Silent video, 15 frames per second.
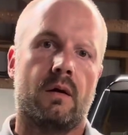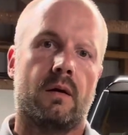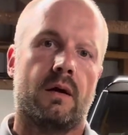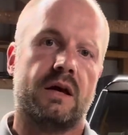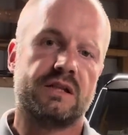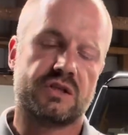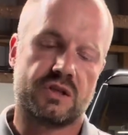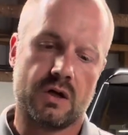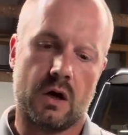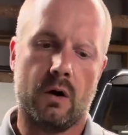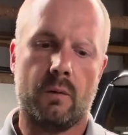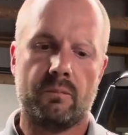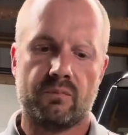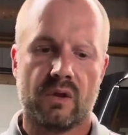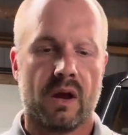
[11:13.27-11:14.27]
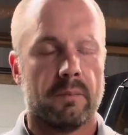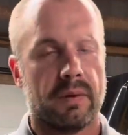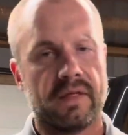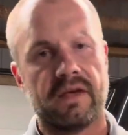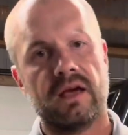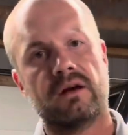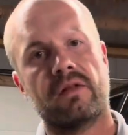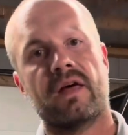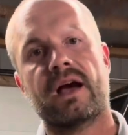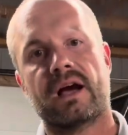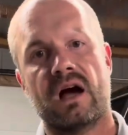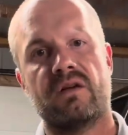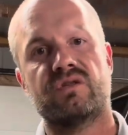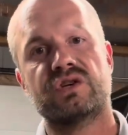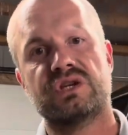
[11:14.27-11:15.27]
And so by the end of that
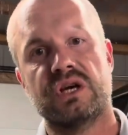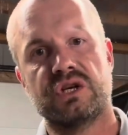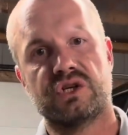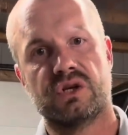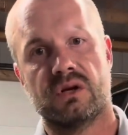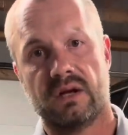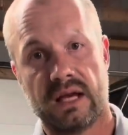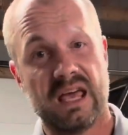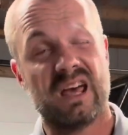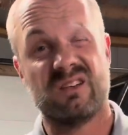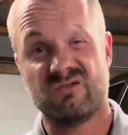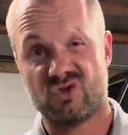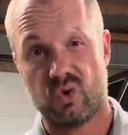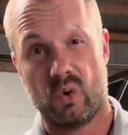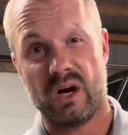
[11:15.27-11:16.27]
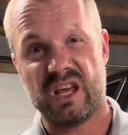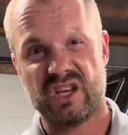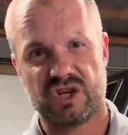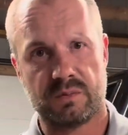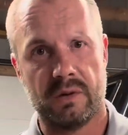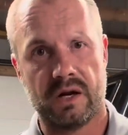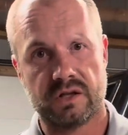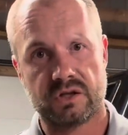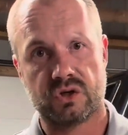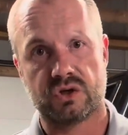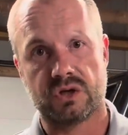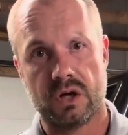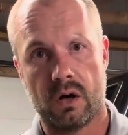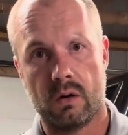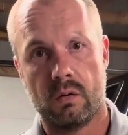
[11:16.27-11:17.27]
conversation, again, 20-ish minutes or
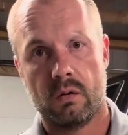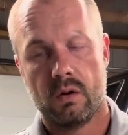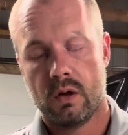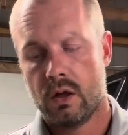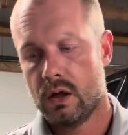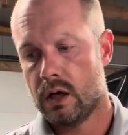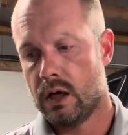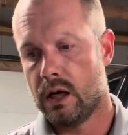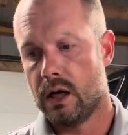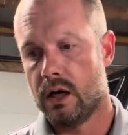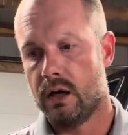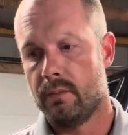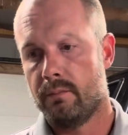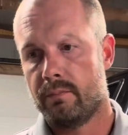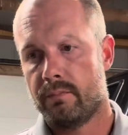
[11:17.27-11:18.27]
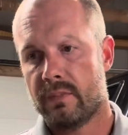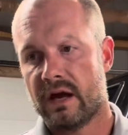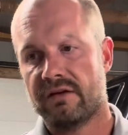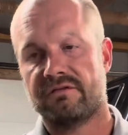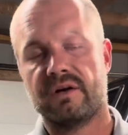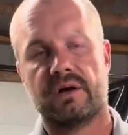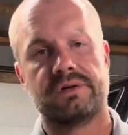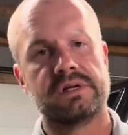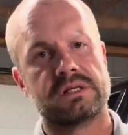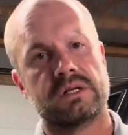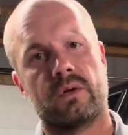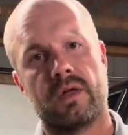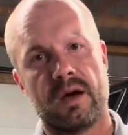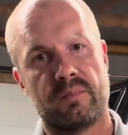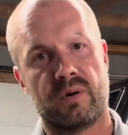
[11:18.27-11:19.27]
so, I felt as though
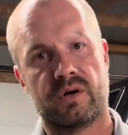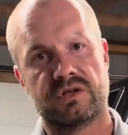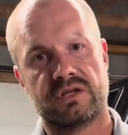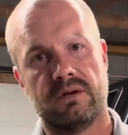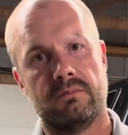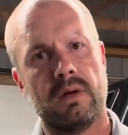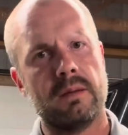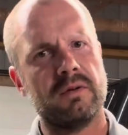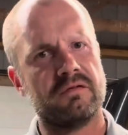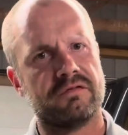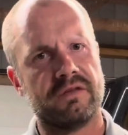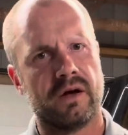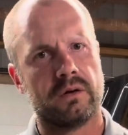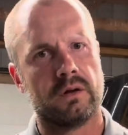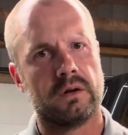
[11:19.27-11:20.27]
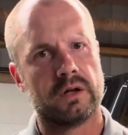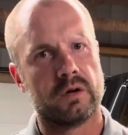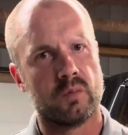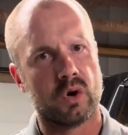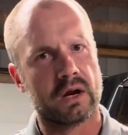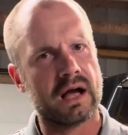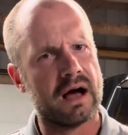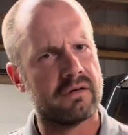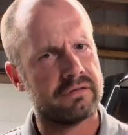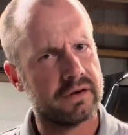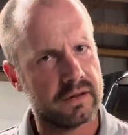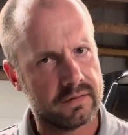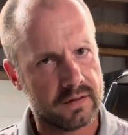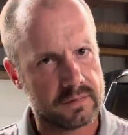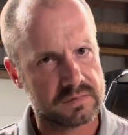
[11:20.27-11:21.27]
that person maybe felt a little more
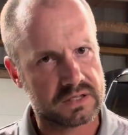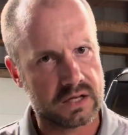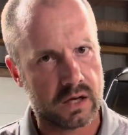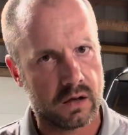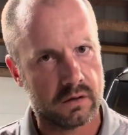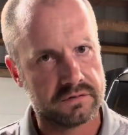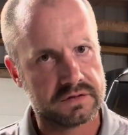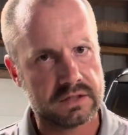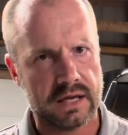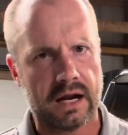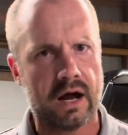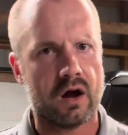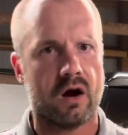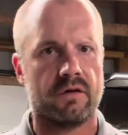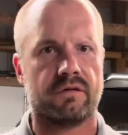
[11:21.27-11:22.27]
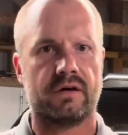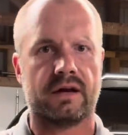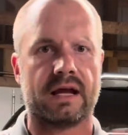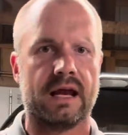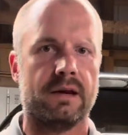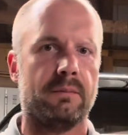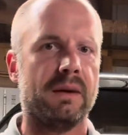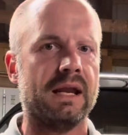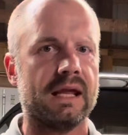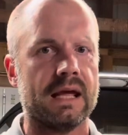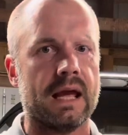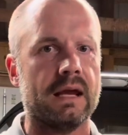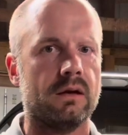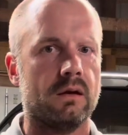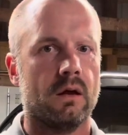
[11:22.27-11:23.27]
confident in themselves. And I offered to kind of
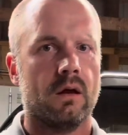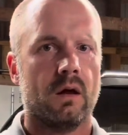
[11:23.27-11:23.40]
mediate